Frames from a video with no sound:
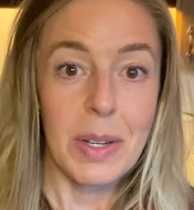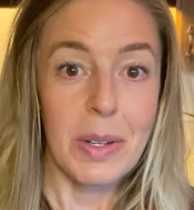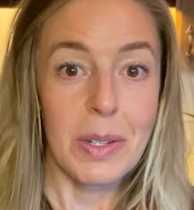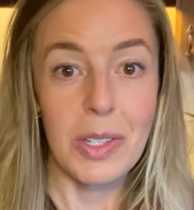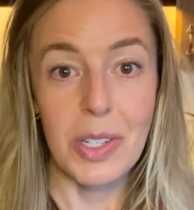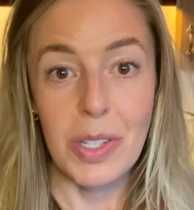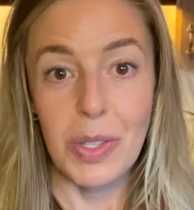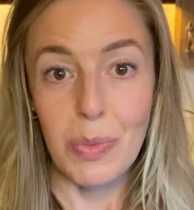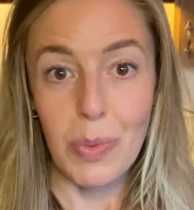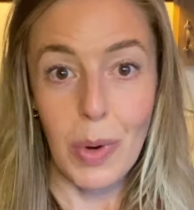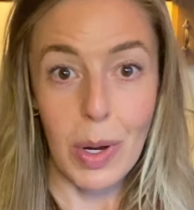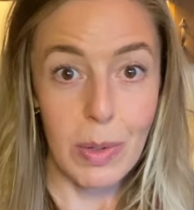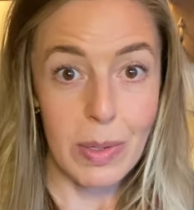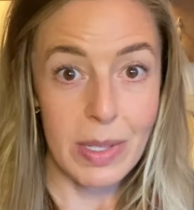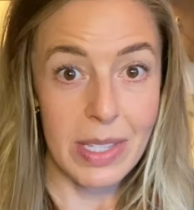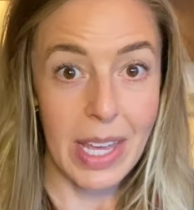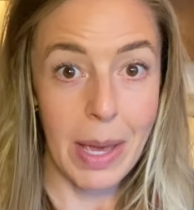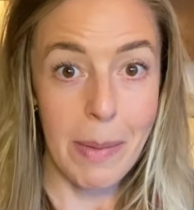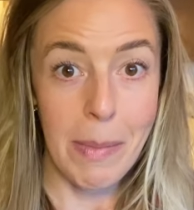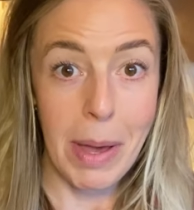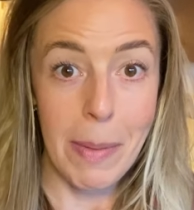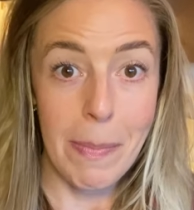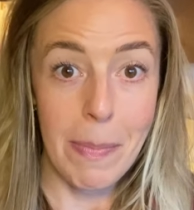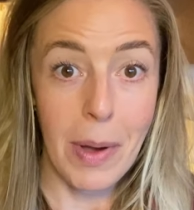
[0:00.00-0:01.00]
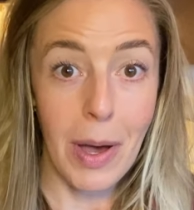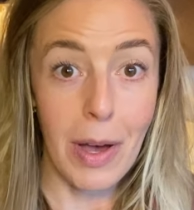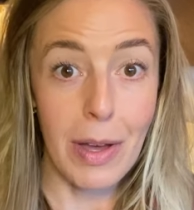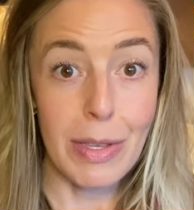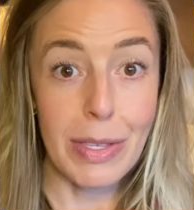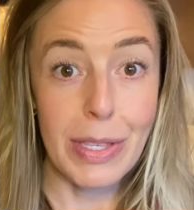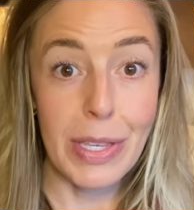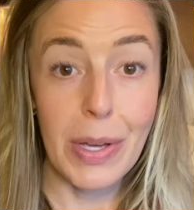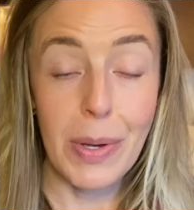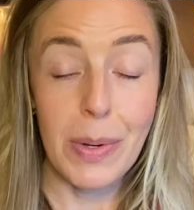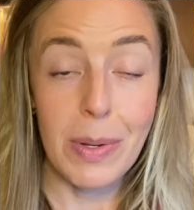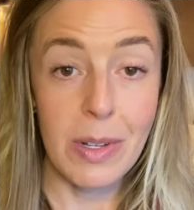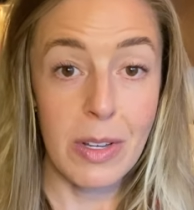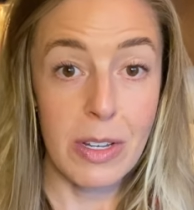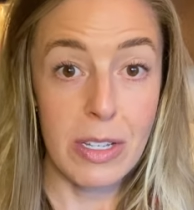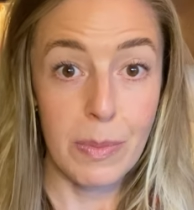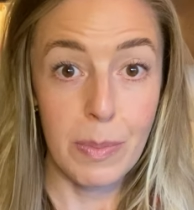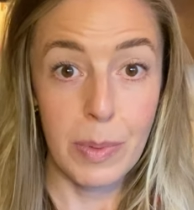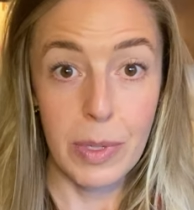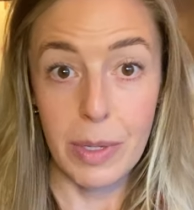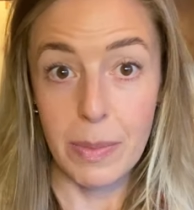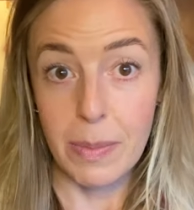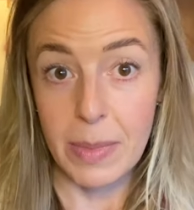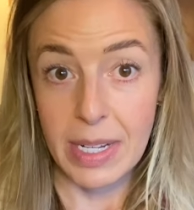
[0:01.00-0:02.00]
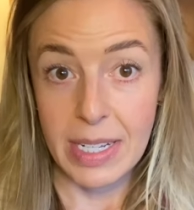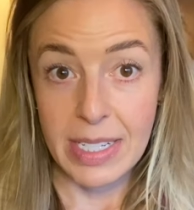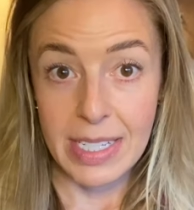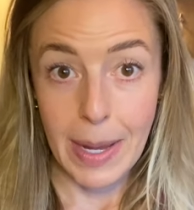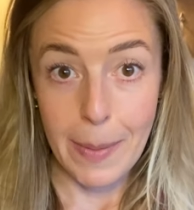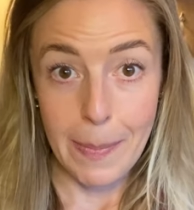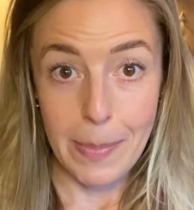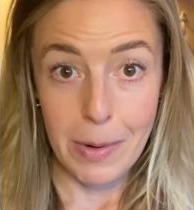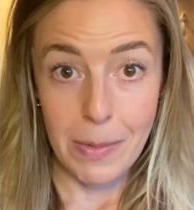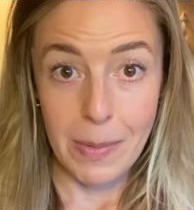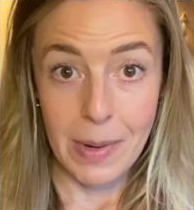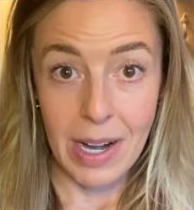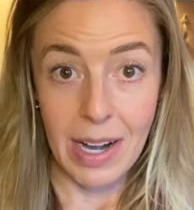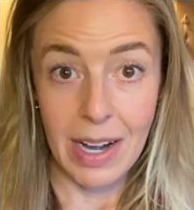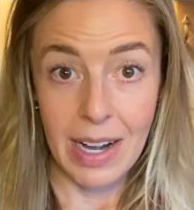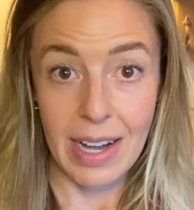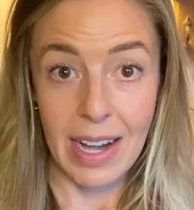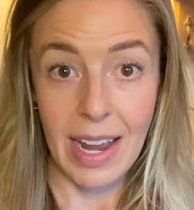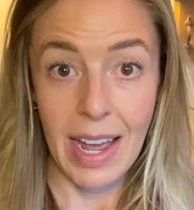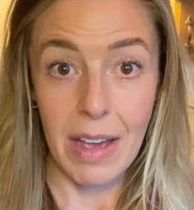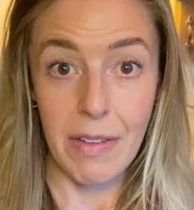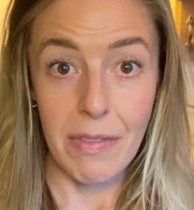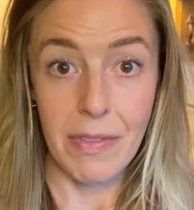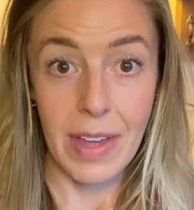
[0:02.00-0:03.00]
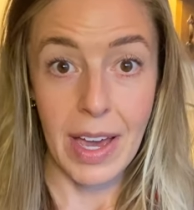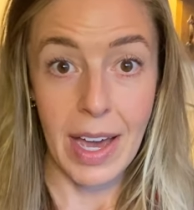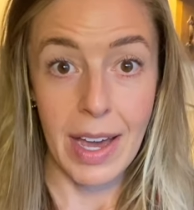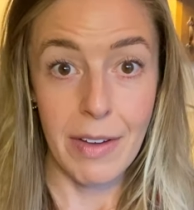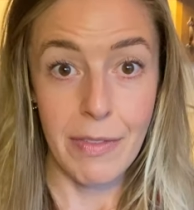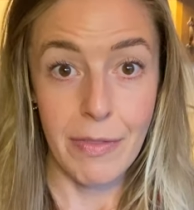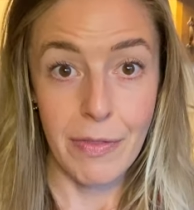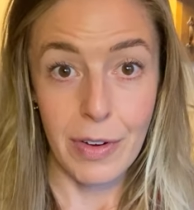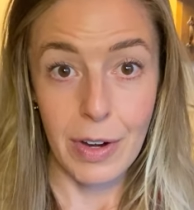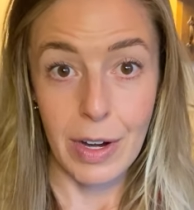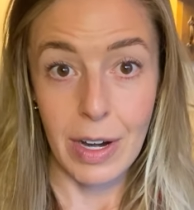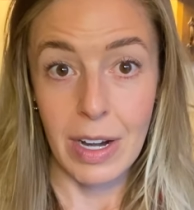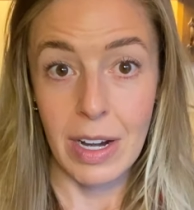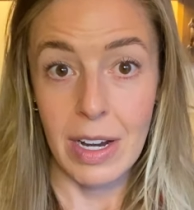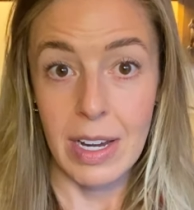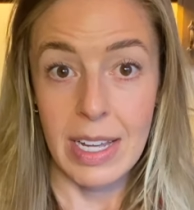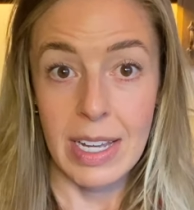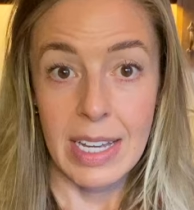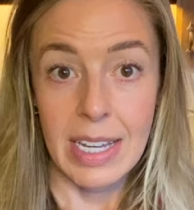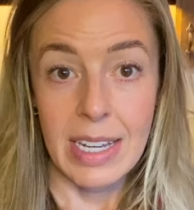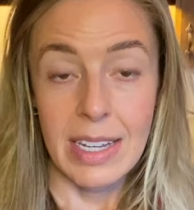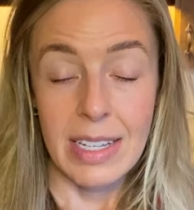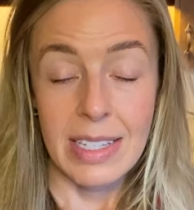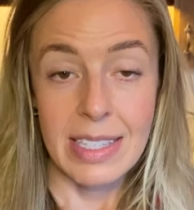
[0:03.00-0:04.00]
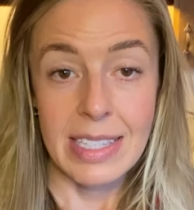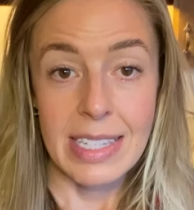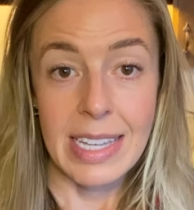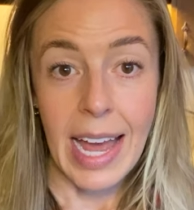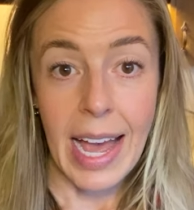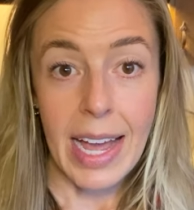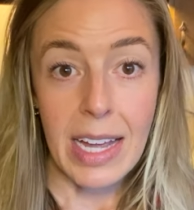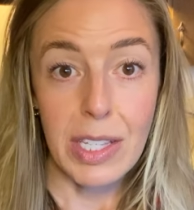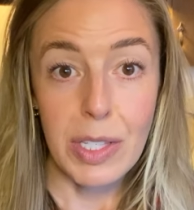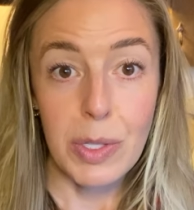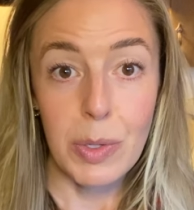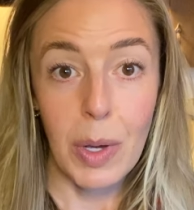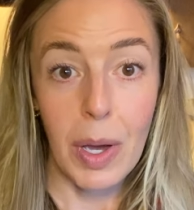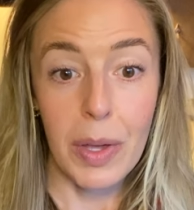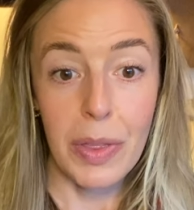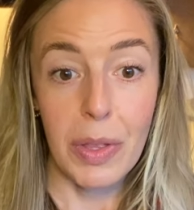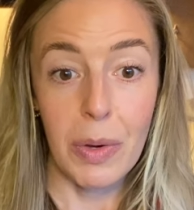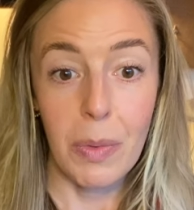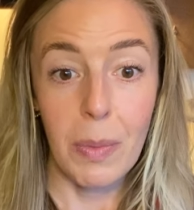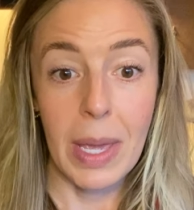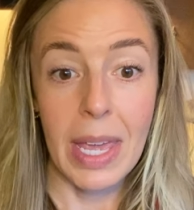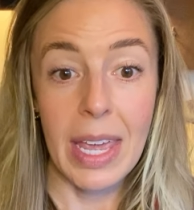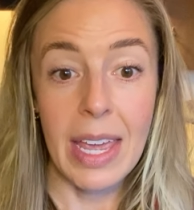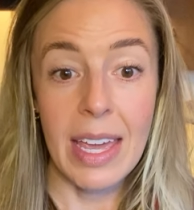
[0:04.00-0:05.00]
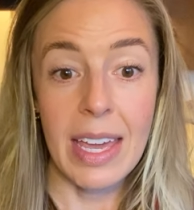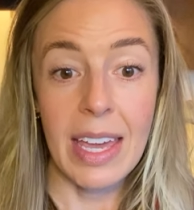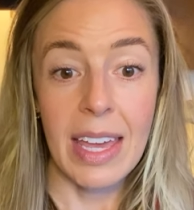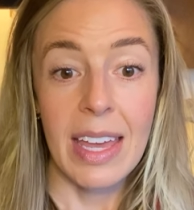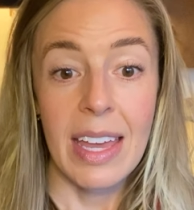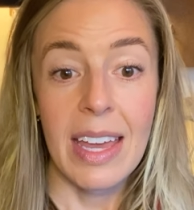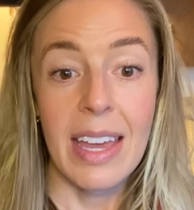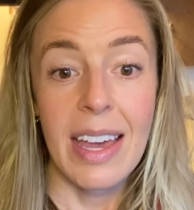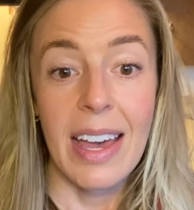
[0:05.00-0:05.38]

just roast them up also, and just put them in a Tupperware and have that for snacks throughout the week.